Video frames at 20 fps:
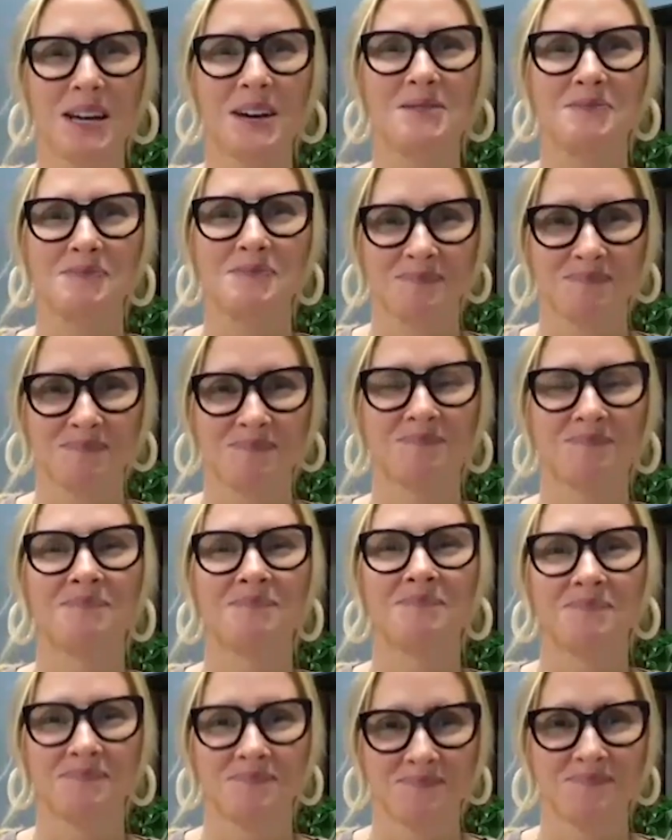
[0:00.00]
you have to
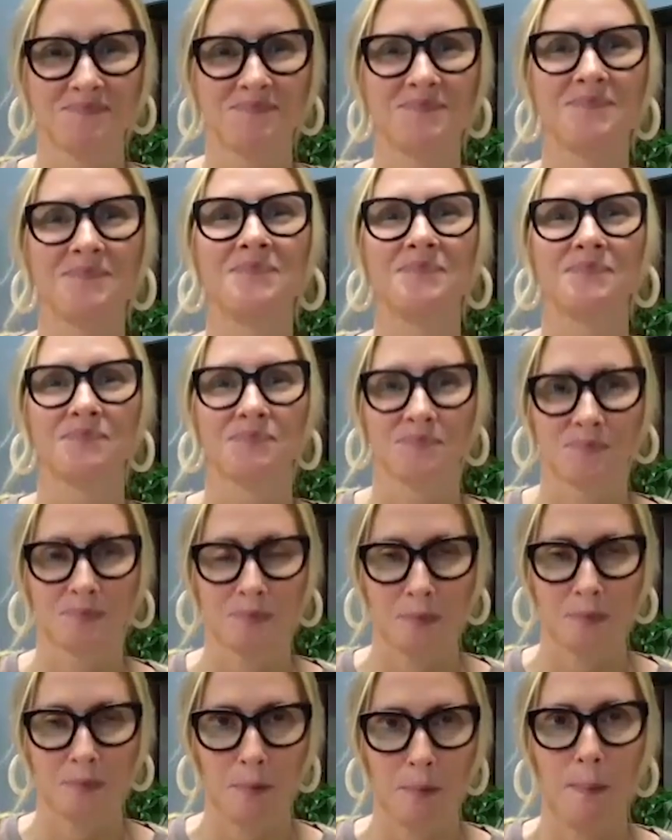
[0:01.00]
think
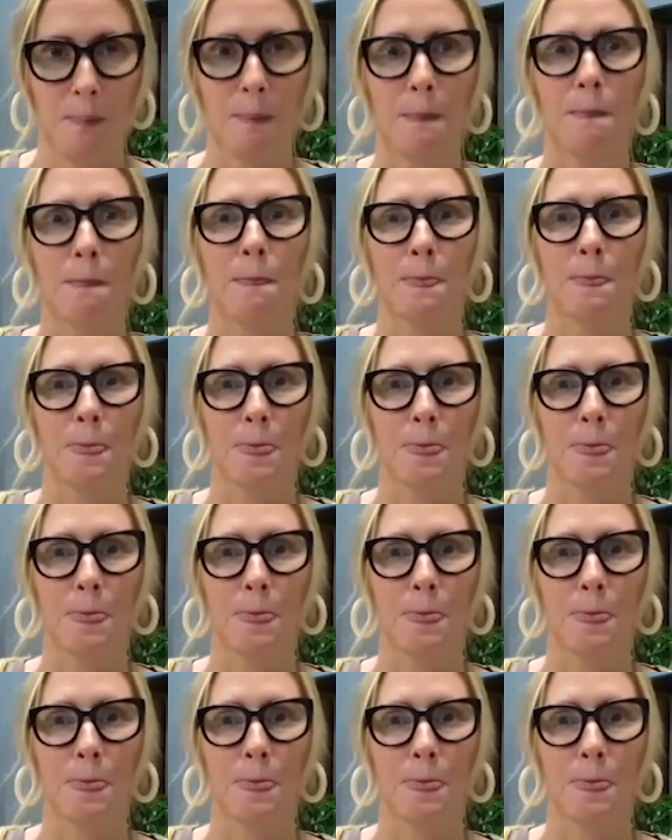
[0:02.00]
in the